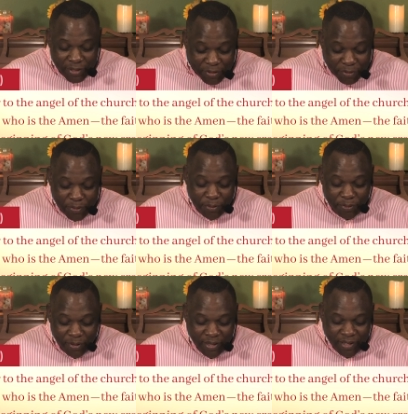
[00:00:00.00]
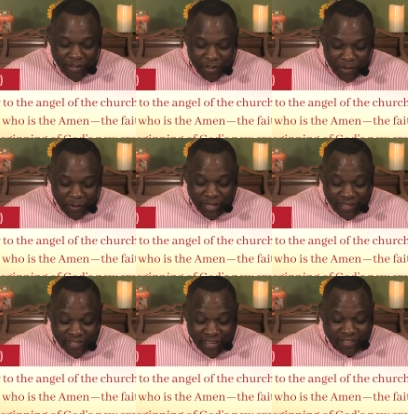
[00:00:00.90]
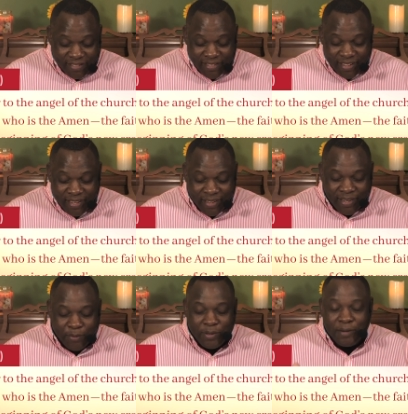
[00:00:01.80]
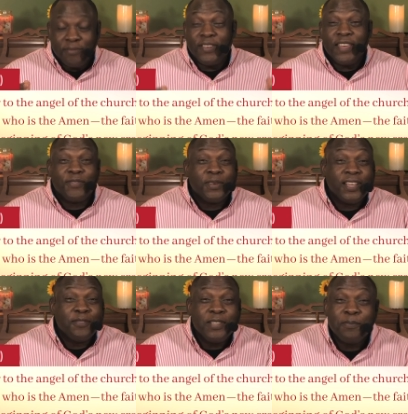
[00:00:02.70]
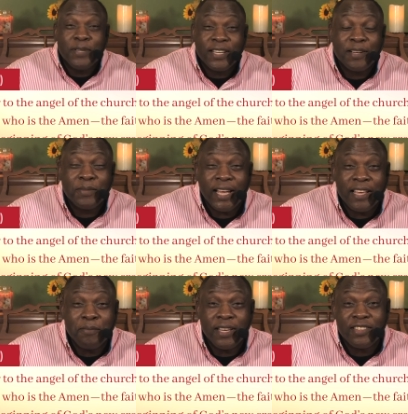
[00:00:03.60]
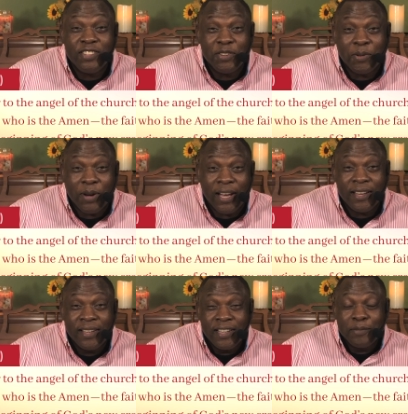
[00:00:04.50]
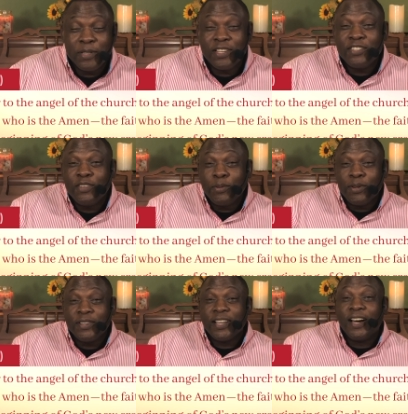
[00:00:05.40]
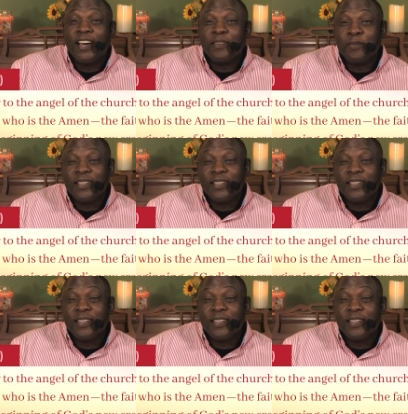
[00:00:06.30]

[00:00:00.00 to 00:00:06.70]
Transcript: the true witness, I should say. We're the faithful and we've become the amen. You know why? Because the word of God